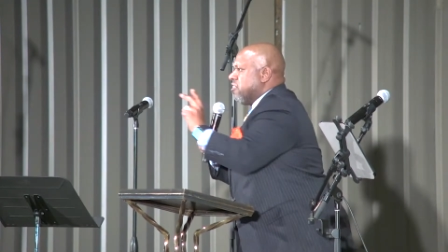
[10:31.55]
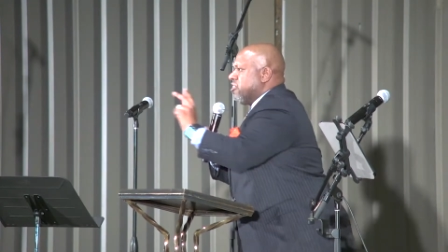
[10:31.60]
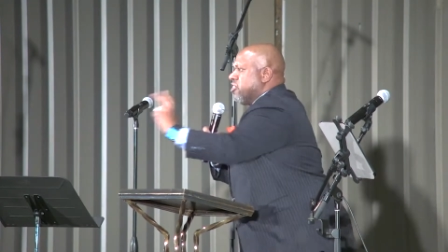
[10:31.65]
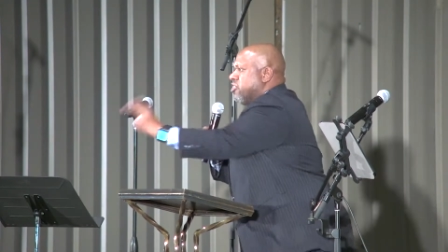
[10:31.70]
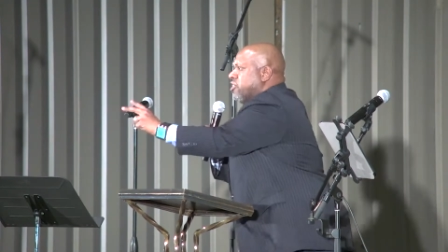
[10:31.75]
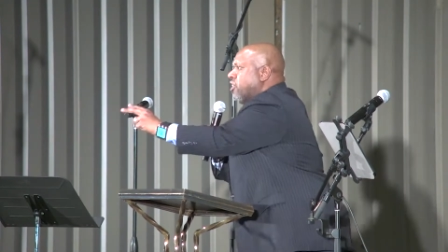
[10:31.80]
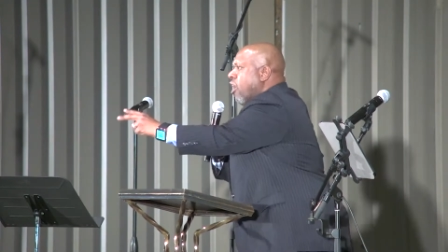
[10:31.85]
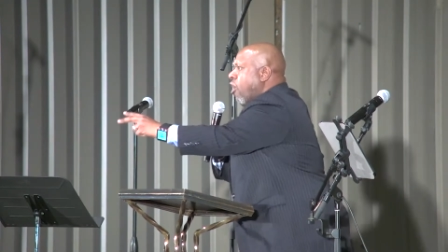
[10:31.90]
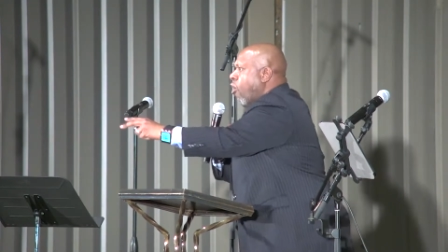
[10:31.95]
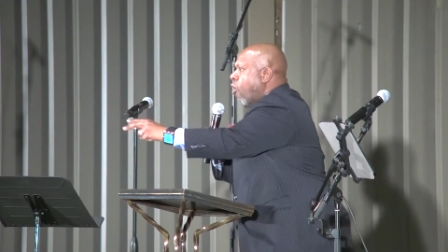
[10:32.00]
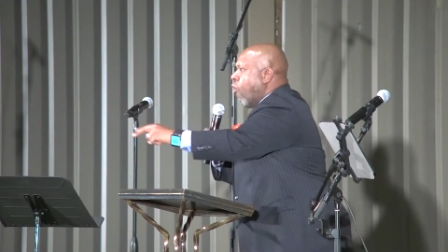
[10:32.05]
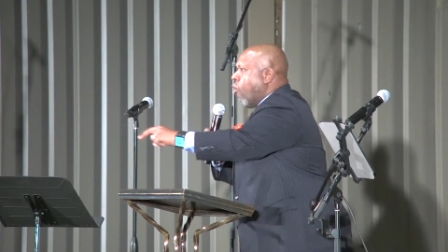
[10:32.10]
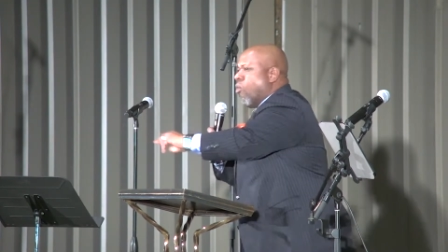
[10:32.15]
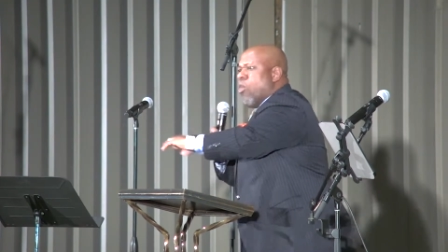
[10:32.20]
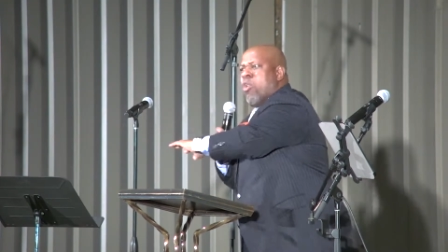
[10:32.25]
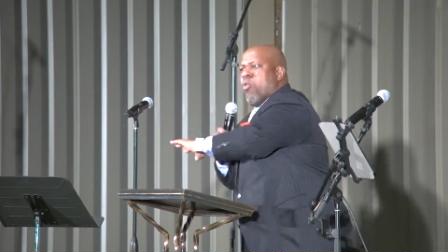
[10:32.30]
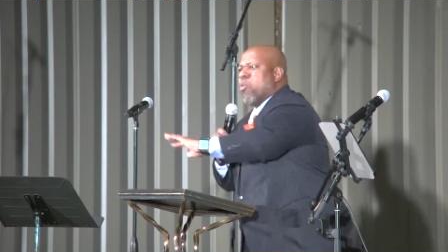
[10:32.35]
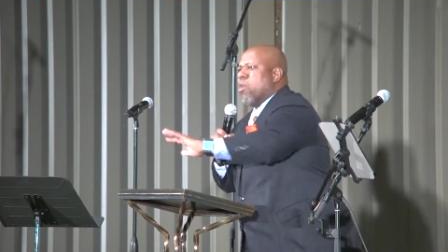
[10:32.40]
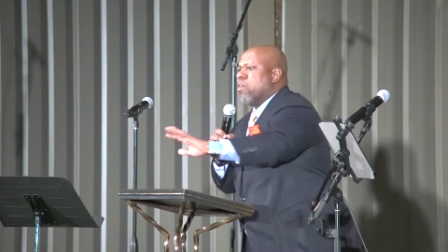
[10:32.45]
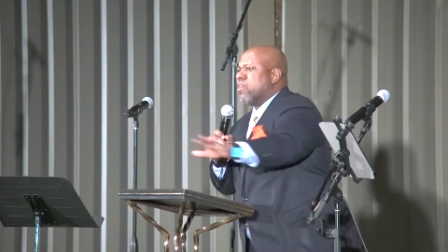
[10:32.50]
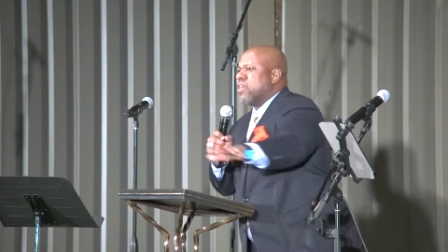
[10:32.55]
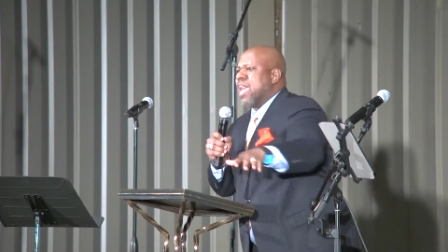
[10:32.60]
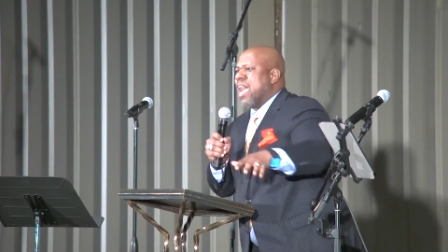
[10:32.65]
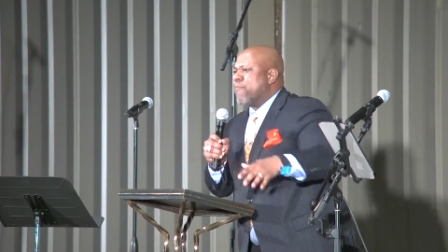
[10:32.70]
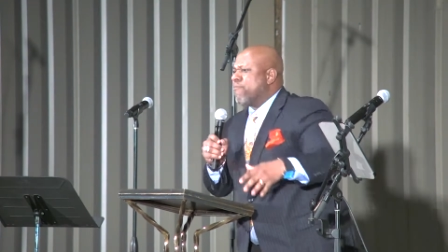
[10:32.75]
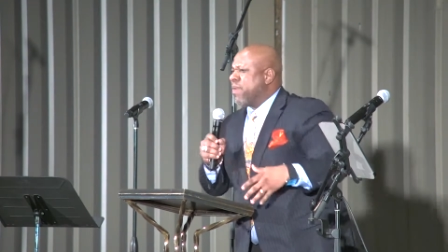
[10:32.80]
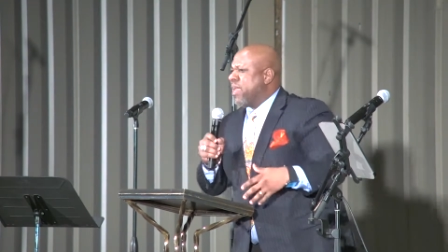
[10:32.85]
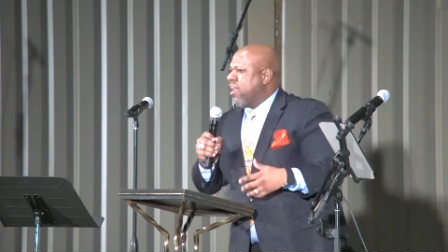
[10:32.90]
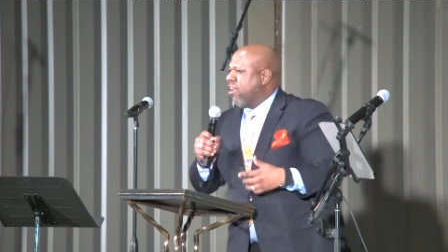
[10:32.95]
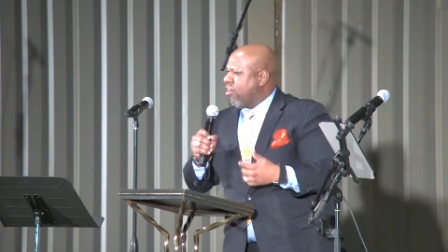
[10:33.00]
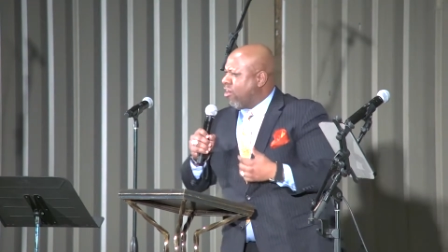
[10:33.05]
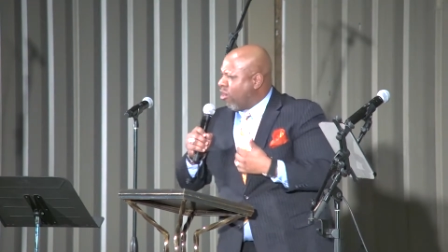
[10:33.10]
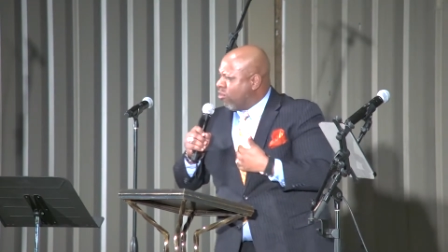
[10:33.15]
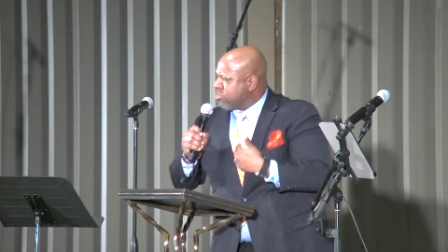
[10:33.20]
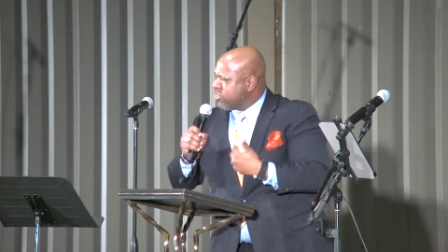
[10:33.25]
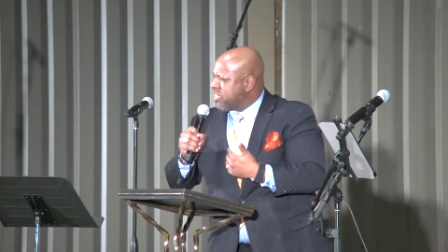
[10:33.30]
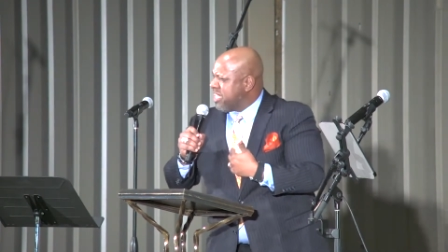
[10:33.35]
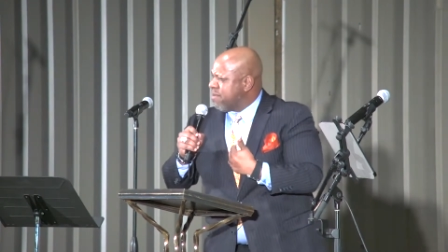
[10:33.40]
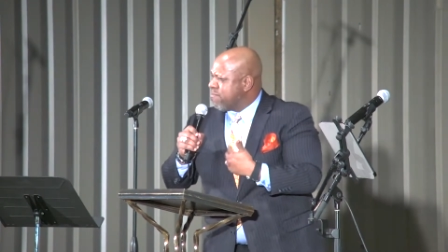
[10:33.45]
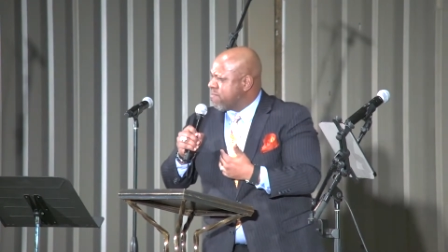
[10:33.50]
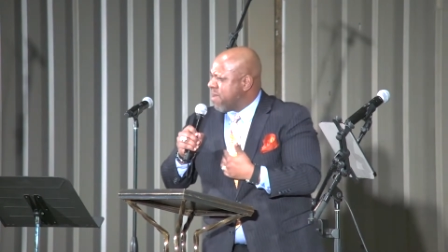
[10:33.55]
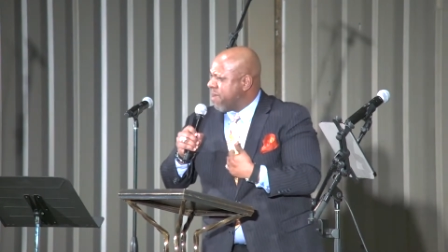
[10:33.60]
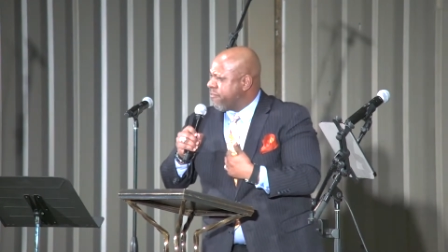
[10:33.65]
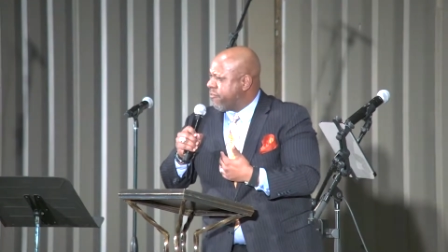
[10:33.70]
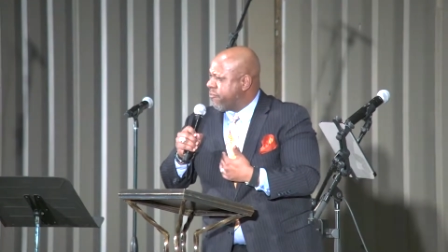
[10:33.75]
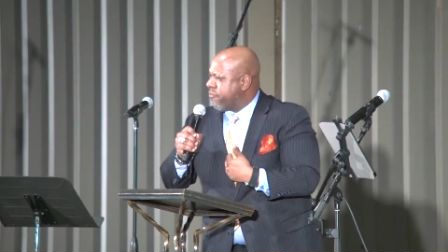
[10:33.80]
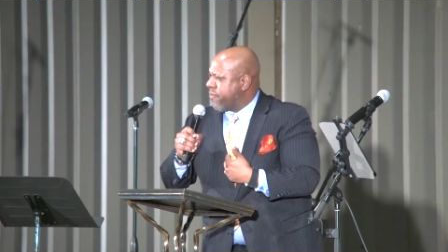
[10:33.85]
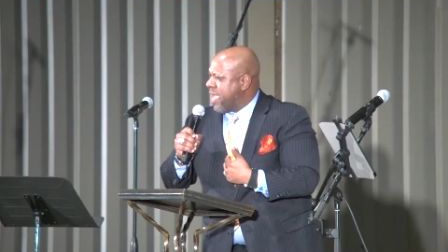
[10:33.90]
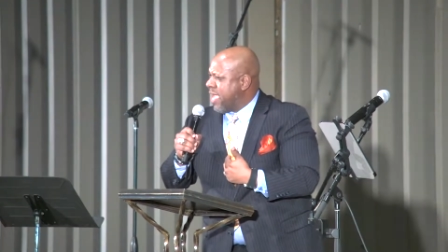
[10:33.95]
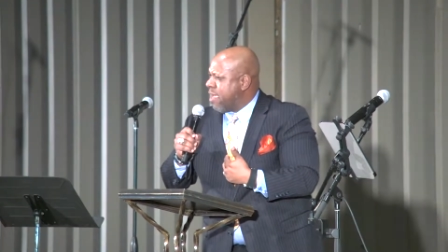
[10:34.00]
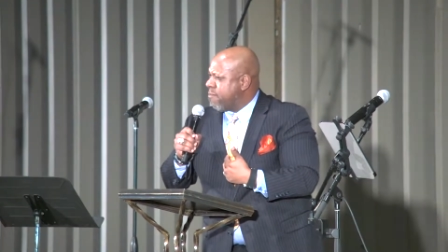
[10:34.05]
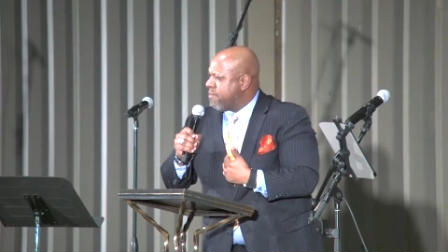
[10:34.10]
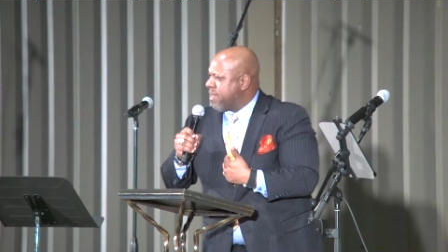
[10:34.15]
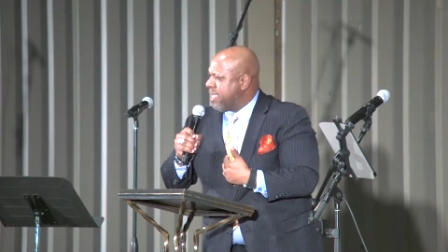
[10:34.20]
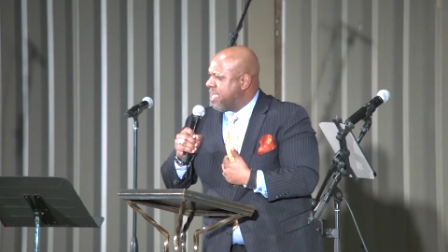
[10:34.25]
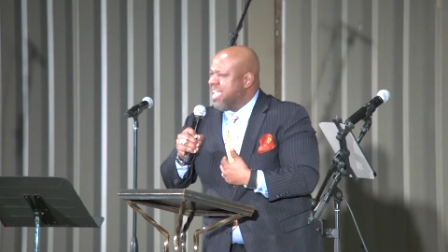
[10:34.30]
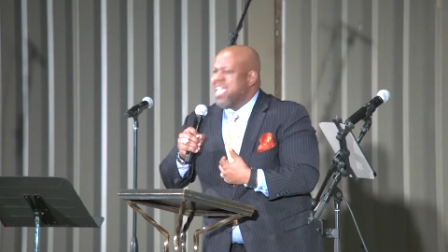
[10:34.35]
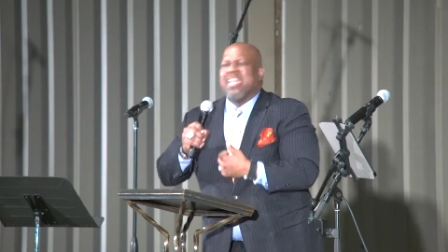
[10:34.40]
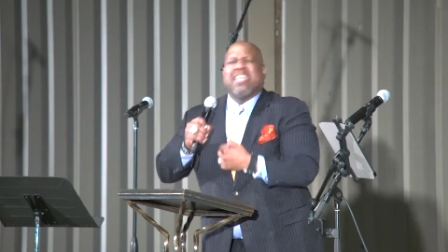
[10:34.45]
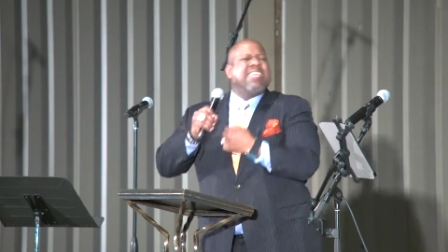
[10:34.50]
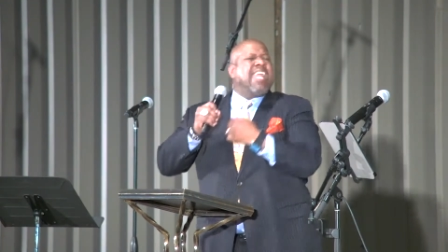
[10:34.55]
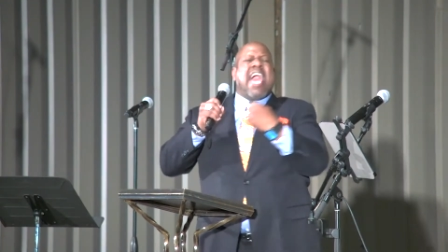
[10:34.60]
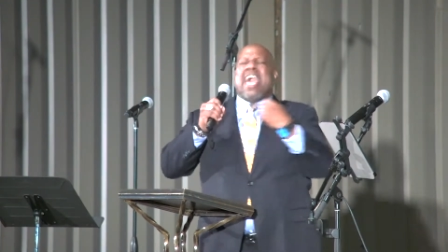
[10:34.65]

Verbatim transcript: A soul will not be lost in my family.